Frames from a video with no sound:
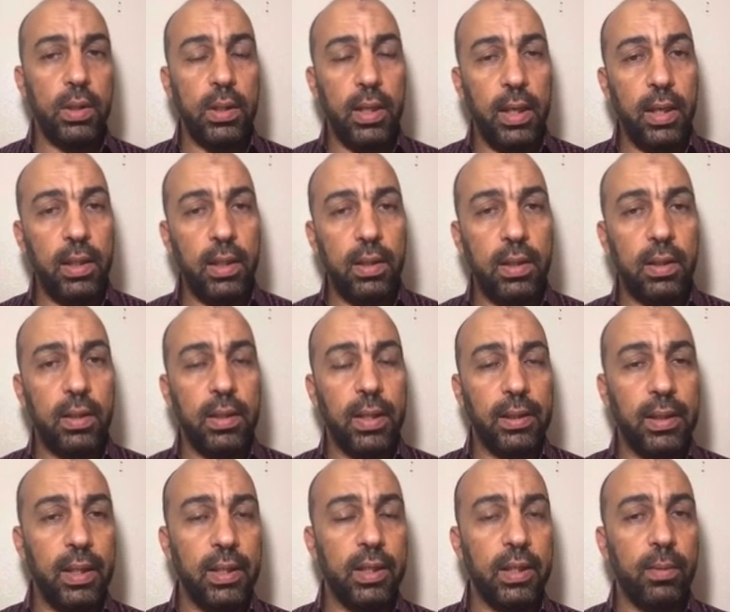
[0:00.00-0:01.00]
is the
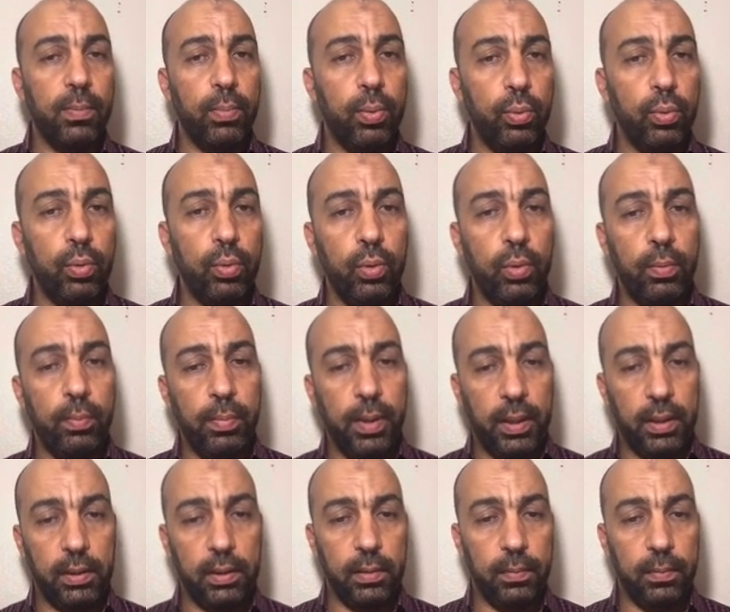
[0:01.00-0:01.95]
test blueprint.